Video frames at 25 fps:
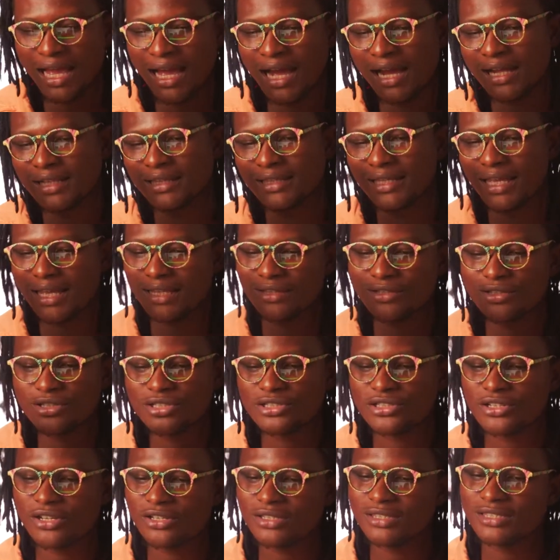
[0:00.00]
and then the
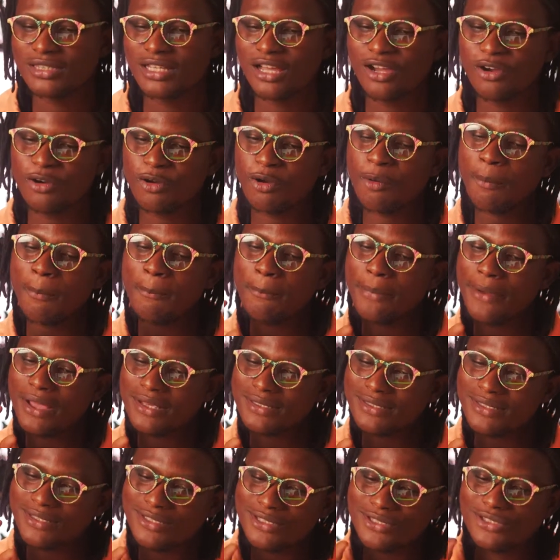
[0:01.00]
shot now
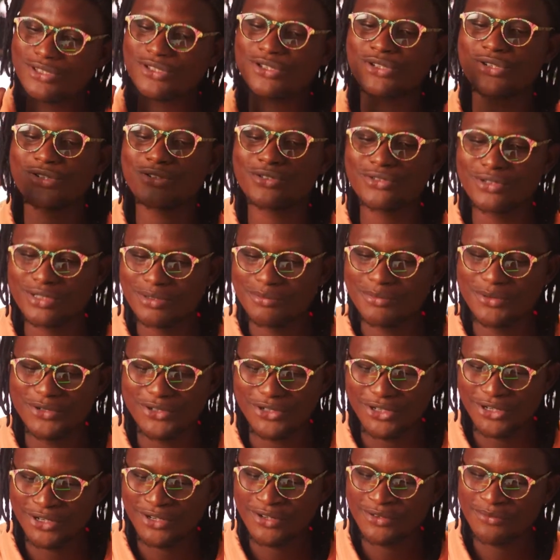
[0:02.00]
passes through the
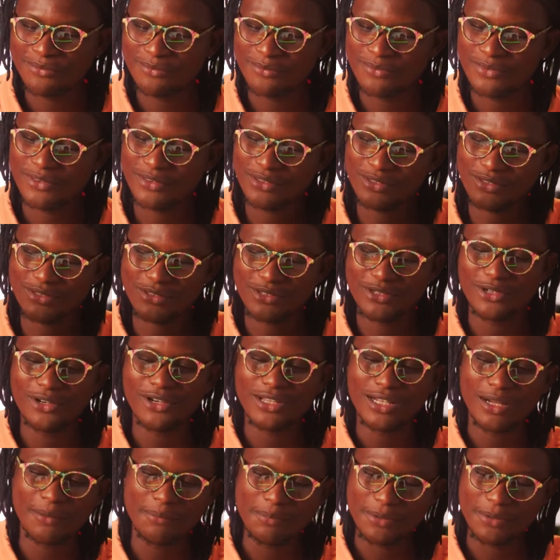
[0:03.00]
mirror to the other